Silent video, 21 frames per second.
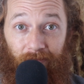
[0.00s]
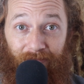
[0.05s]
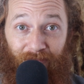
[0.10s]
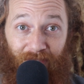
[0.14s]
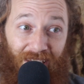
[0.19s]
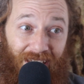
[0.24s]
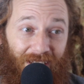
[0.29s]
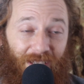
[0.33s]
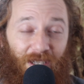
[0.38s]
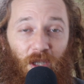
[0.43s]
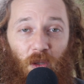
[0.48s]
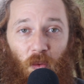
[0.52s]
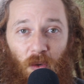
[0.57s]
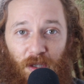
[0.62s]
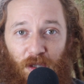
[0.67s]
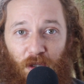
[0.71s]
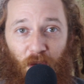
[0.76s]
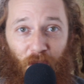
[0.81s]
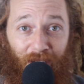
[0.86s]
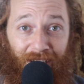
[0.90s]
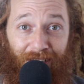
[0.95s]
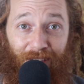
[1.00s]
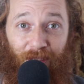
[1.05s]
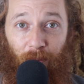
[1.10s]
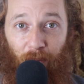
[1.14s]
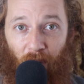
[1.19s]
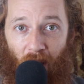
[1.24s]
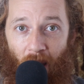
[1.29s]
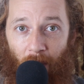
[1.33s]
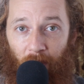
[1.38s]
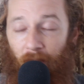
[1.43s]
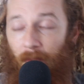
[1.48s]
This is what's creating the
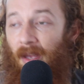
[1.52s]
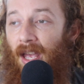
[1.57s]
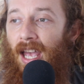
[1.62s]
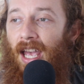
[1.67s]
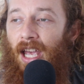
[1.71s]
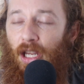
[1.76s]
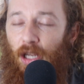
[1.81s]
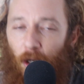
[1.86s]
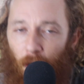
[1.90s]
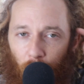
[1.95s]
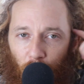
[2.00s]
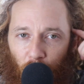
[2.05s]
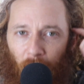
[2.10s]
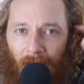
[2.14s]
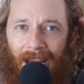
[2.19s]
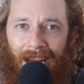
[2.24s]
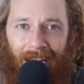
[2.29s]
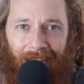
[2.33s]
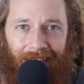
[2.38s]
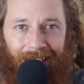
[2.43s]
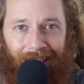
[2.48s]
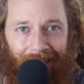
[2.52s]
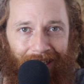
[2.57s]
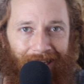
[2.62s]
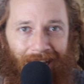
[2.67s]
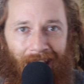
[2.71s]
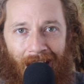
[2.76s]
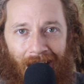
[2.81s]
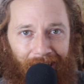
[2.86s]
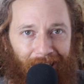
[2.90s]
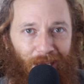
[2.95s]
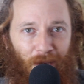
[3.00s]
problem. Your brain
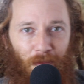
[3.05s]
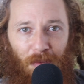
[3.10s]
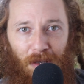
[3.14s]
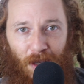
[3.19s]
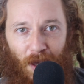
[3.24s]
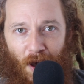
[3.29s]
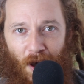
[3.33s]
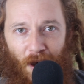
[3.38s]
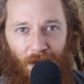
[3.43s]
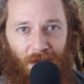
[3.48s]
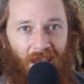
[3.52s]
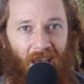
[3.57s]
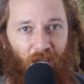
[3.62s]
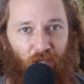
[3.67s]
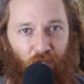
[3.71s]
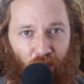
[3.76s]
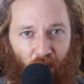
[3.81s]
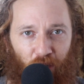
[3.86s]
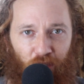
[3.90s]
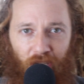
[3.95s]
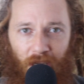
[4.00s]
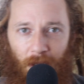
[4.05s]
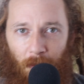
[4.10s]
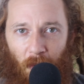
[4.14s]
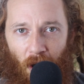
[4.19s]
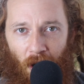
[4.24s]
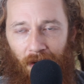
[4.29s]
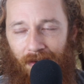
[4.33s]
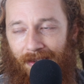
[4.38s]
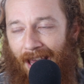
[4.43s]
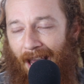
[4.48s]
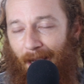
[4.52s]
cannot get beyond that judging
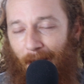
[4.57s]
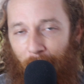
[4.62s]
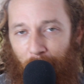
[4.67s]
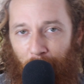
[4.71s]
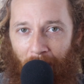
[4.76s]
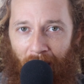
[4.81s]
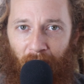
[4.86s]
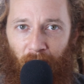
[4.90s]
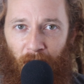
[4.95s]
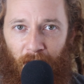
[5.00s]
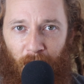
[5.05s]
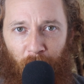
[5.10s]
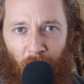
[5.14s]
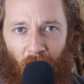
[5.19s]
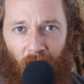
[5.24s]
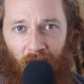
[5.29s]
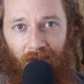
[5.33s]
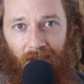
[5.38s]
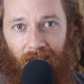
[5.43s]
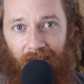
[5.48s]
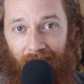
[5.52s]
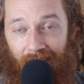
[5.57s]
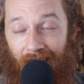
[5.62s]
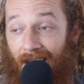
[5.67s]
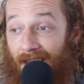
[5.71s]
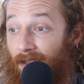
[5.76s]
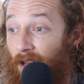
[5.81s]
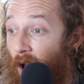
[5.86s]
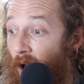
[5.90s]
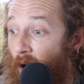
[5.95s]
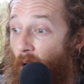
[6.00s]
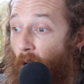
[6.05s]
part, that comparing part that
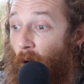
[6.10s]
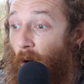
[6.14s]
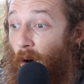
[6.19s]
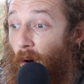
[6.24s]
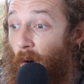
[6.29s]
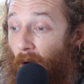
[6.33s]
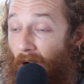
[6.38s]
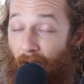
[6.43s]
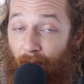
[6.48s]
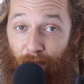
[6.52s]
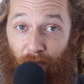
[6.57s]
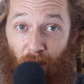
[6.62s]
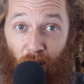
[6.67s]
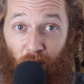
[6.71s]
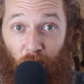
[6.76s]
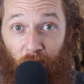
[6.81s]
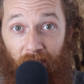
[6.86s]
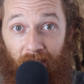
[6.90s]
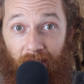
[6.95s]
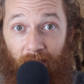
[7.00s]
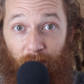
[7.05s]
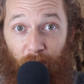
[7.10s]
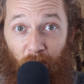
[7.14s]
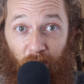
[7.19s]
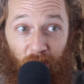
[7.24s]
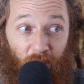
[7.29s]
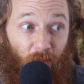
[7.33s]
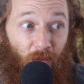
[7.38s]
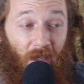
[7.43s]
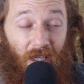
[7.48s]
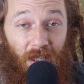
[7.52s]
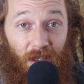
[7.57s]
says, "Oh, I'm following this
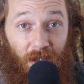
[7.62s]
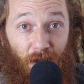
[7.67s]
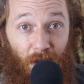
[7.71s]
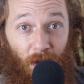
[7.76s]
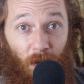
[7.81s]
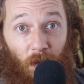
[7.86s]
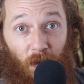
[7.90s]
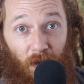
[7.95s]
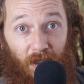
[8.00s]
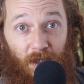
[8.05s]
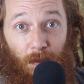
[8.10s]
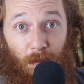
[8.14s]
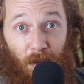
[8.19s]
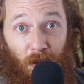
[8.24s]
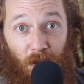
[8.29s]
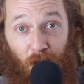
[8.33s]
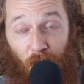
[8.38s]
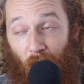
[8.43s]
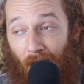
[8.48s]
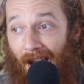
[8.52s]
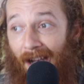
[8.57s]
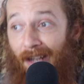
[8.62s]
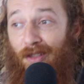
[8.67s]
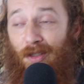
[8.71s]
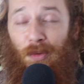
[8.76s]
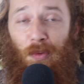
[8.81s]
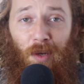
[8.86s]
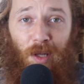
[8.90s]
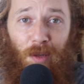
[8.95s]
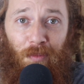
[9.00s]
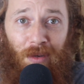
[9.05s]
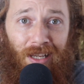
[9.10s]
person because they're really spiritual. I
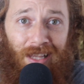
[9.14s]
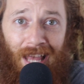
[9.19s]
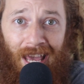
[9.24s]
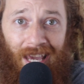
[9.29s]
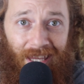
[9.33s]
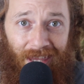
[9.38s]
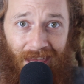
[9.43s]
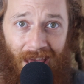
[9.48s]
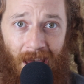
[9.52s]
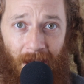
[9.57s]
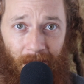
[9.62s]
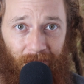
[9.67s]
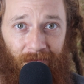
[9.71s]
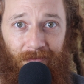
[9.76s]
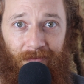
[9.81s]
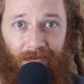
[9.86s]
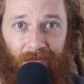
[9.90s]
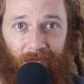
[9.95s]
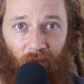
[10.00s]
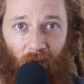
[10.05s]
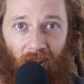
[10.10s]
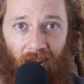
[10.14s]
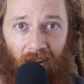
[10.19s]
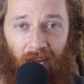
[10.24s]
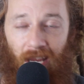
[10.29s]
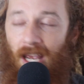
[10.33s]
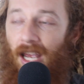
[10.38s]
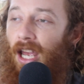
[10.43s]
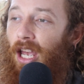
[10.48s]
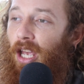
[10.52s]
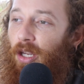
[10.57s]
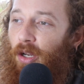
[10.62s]
just want to be like them." Right?
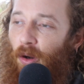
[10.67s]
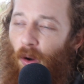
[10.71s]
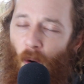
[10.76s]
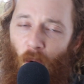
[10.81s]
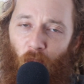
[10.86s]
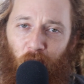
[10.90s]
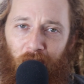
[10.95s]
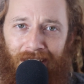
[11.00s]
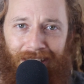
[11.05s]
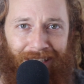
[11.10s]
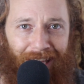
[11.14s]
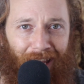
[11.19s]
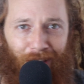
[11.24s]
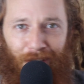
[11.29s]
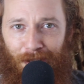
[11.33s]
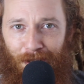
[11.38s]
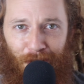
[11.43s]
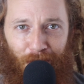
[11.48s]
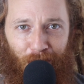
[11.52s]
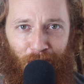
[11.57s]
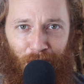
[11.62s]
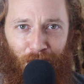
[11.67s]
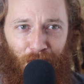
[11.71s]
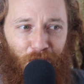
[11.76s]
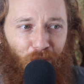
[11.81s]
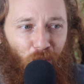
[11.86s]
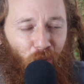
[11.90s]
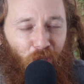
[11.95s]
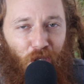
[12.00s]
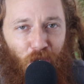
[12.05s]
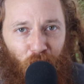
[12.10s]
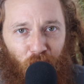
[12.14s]
You're only telling the
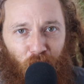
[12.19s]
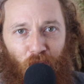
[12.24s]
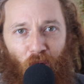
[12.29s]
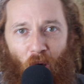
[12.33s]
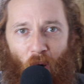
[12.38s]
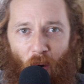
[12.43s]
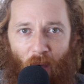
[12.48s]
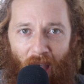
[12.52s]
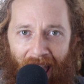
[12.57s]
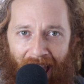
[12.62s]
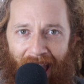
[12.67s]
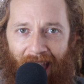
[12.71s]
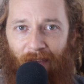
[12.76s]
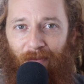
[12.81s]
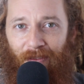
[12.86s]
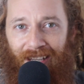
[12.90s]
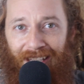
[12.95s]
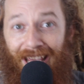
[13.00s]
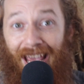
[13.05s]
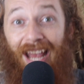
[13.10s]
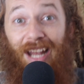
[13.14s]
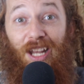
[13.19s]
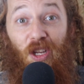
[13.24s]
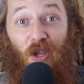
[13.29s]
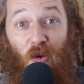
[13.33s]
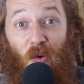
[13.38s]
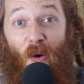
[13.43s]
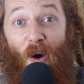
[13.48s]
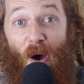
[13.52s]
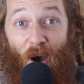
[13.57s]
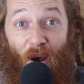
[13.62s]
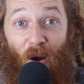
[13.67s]
universe what you don't have. Again,
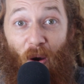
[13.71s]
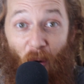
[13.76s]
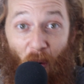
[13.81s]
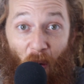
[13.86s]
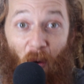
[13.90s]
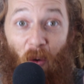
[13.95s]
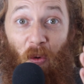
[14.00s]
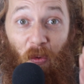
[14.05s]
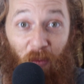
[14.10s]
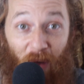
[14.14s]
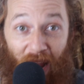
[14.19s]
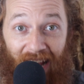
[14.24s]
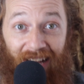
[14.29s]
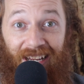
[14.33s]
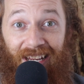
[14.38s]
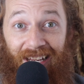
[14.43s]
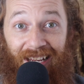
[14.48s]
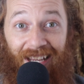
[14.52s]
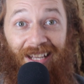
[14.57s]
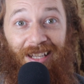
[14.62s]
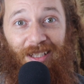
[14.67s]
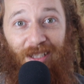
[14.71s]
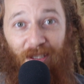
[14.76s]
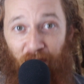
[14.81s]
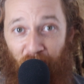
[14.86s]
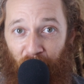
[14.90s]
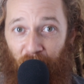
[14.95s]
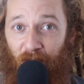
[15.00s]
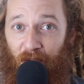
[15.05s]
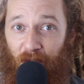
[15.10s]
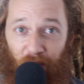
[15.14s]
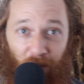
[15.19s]
you are already
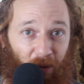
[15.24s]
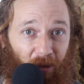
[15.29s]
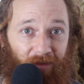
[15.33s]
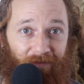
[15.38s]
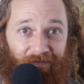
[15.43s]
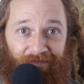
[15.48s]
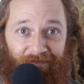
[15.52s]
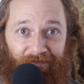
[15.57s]
spiritual.